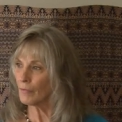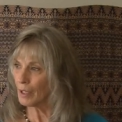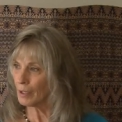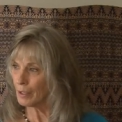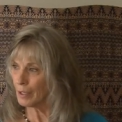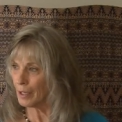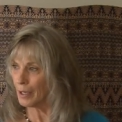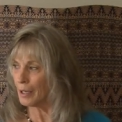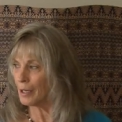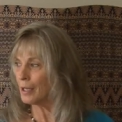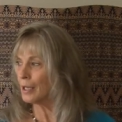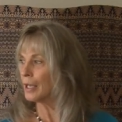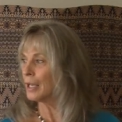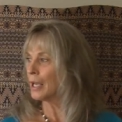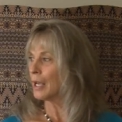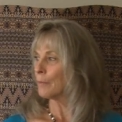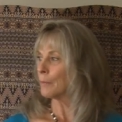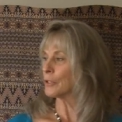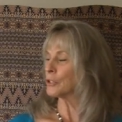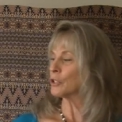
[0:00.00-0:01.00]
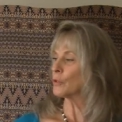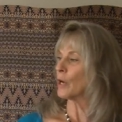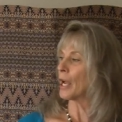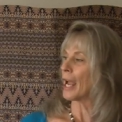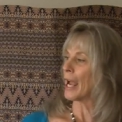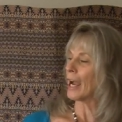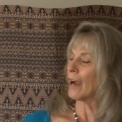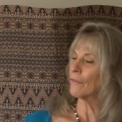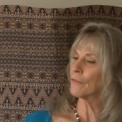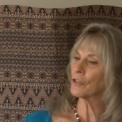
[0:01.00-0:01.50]
okay? But you
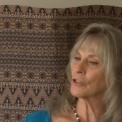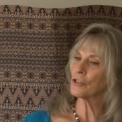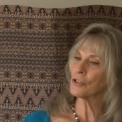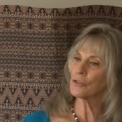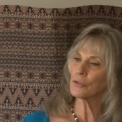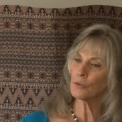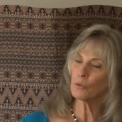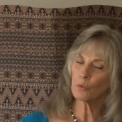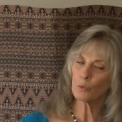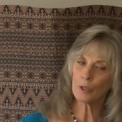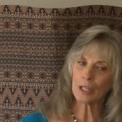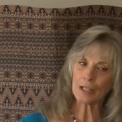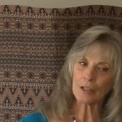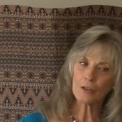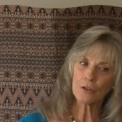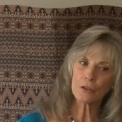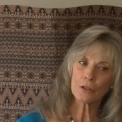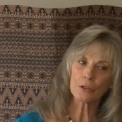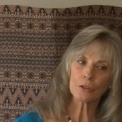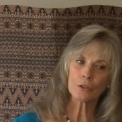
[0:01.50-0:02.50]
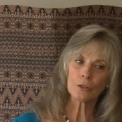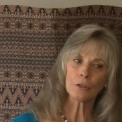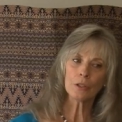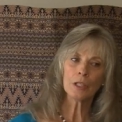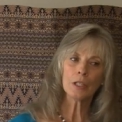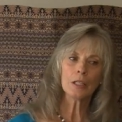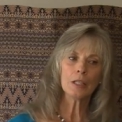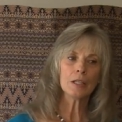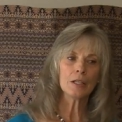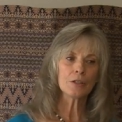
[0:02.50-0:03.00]
have to surrender
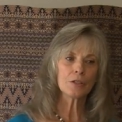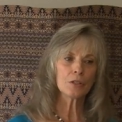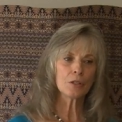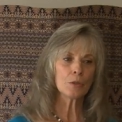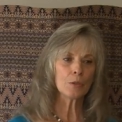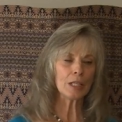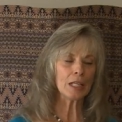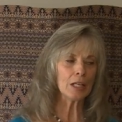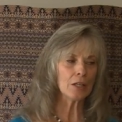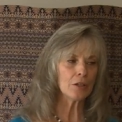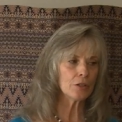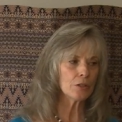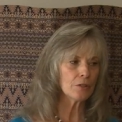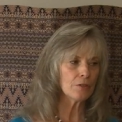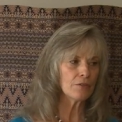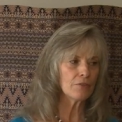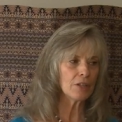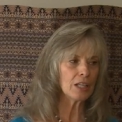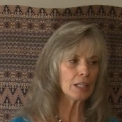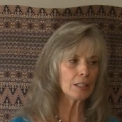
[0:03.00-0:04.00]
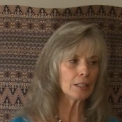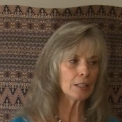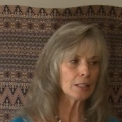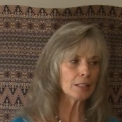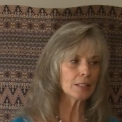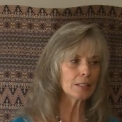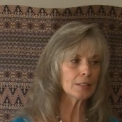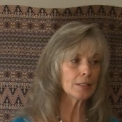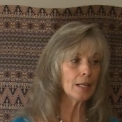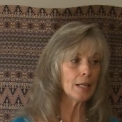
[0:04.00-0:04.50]
to each feeling
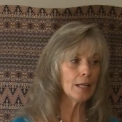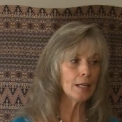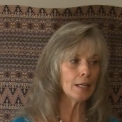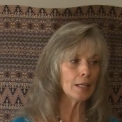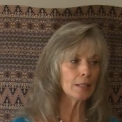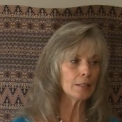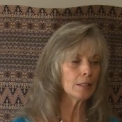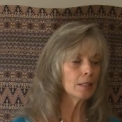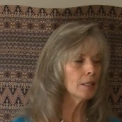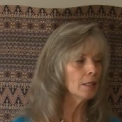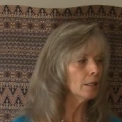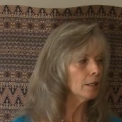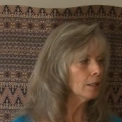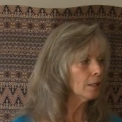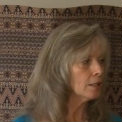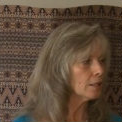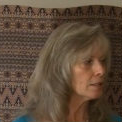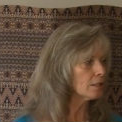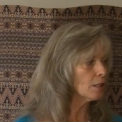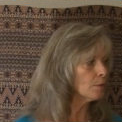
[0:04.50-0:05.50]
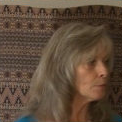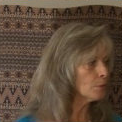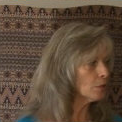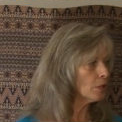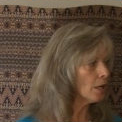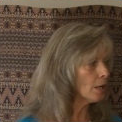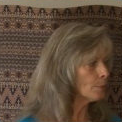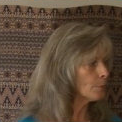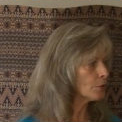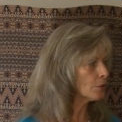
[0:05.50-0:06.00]
state
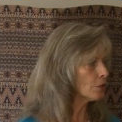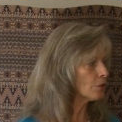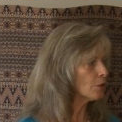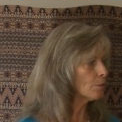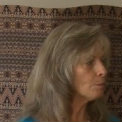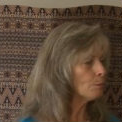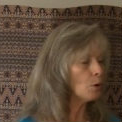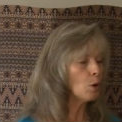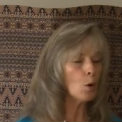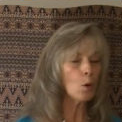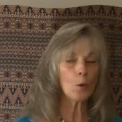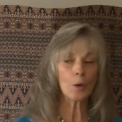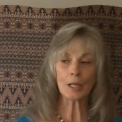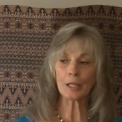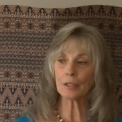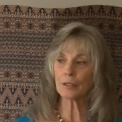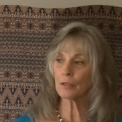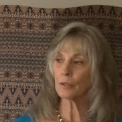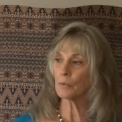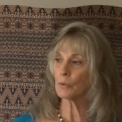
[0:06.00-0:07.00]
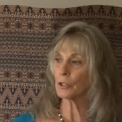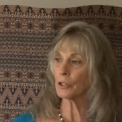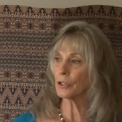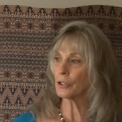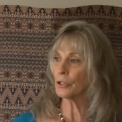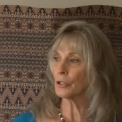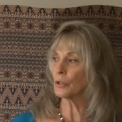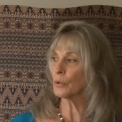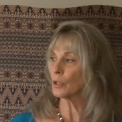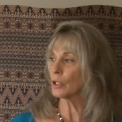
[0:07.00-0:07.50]
sometimes to the point where
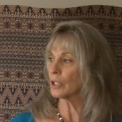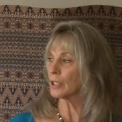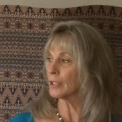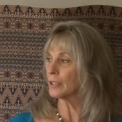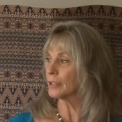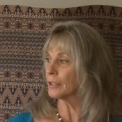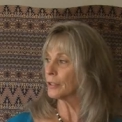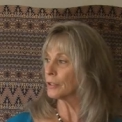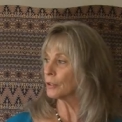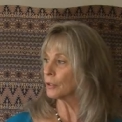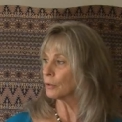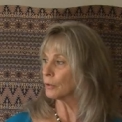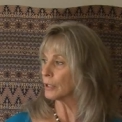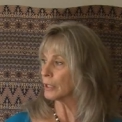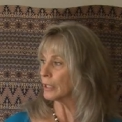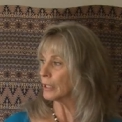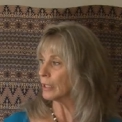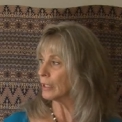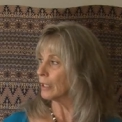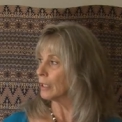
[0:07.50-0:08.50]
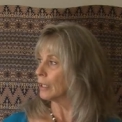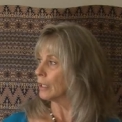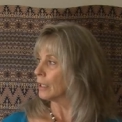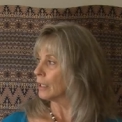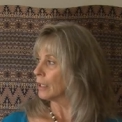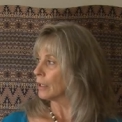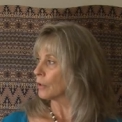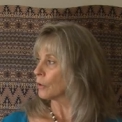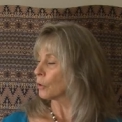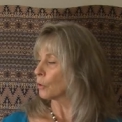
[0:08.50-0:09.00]
you are literally
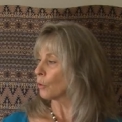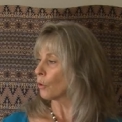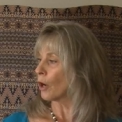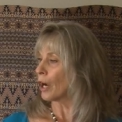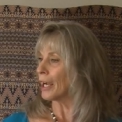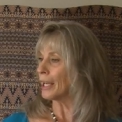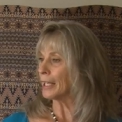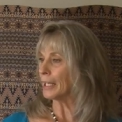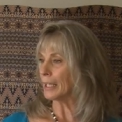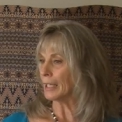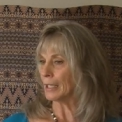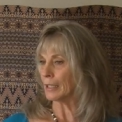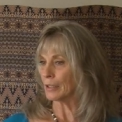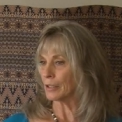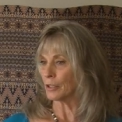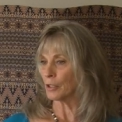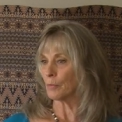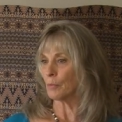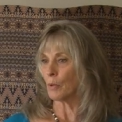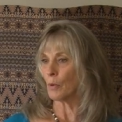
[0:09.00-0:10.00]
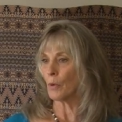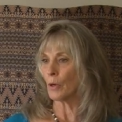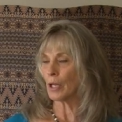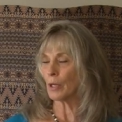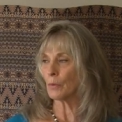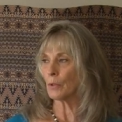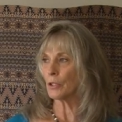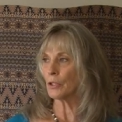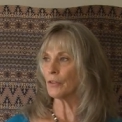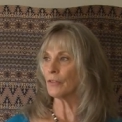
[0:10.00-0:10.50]
crying, to the
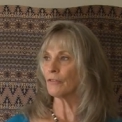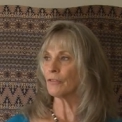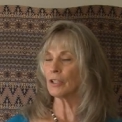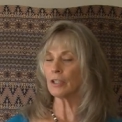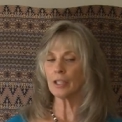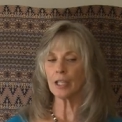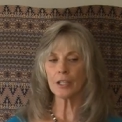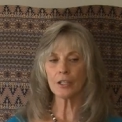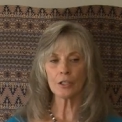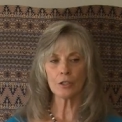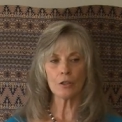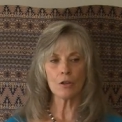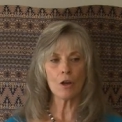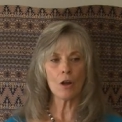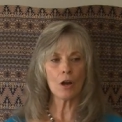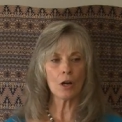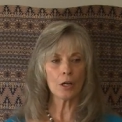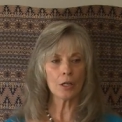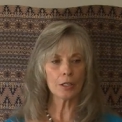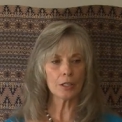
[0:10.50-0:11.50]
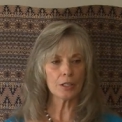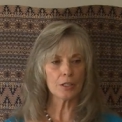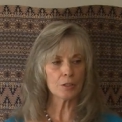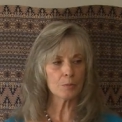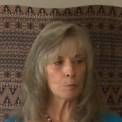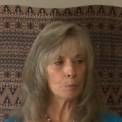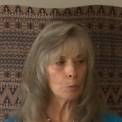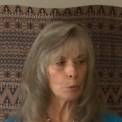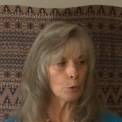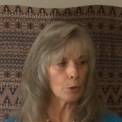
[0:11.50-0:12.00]
point where you feel like your heart is
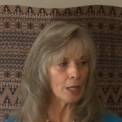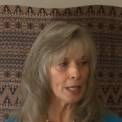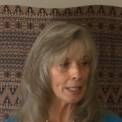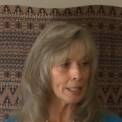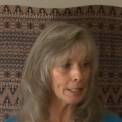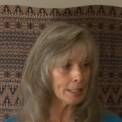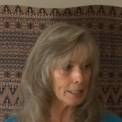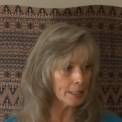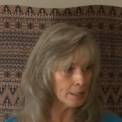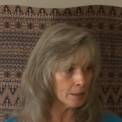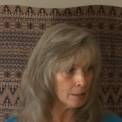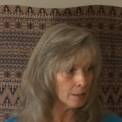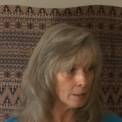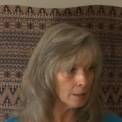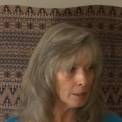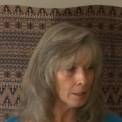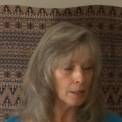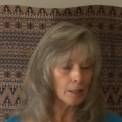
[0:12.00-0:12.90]
breaking.